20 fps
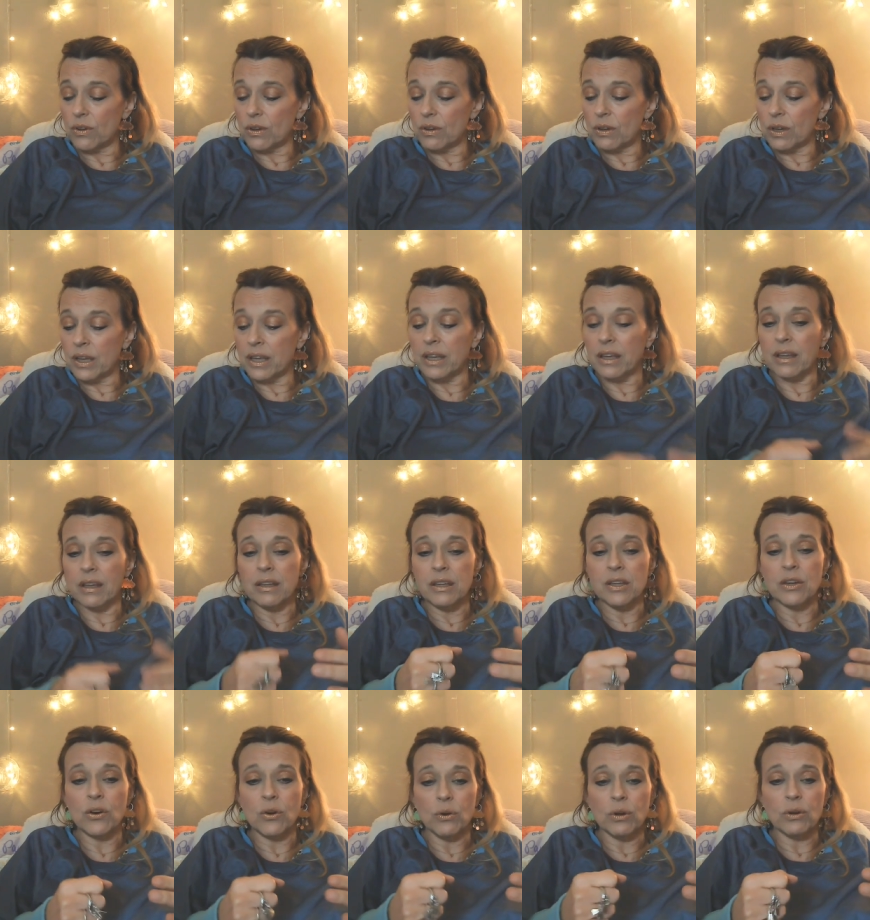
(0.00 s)
You know,
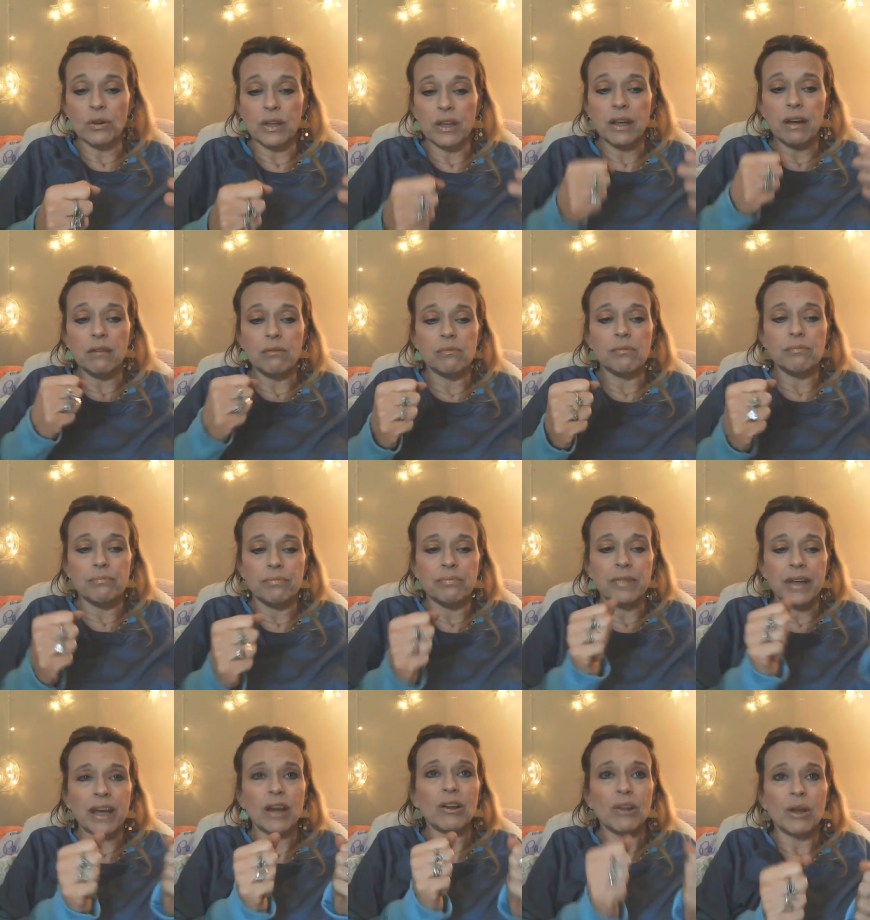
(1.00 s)
get get
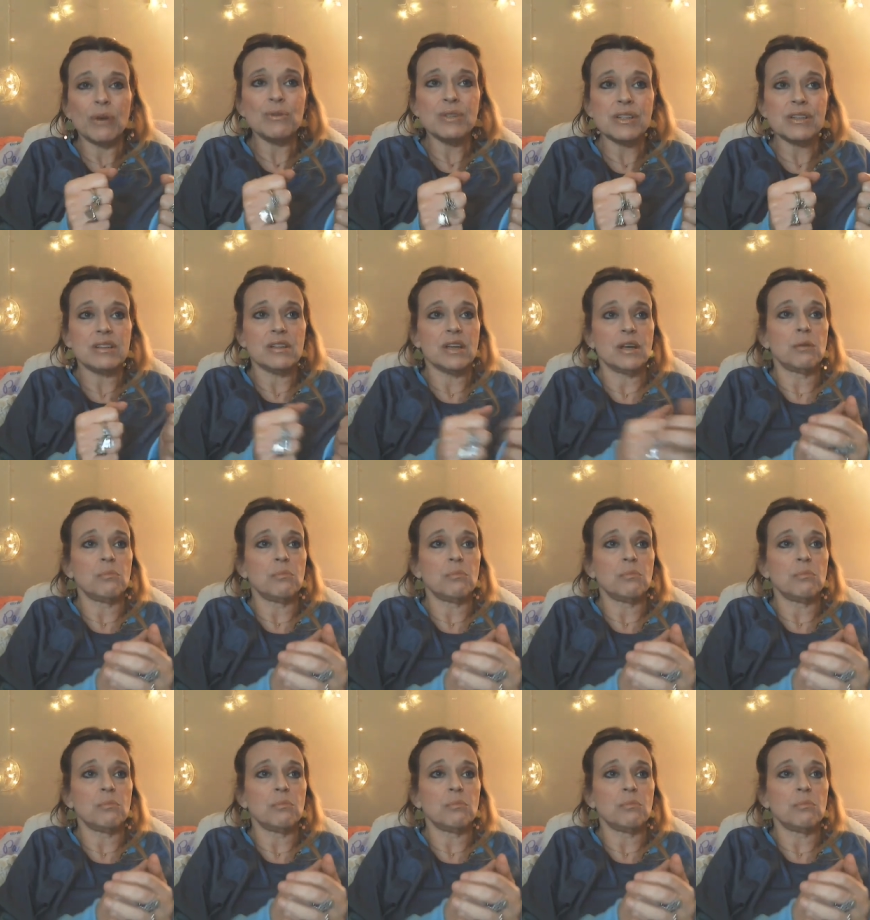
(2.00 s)
close to him, to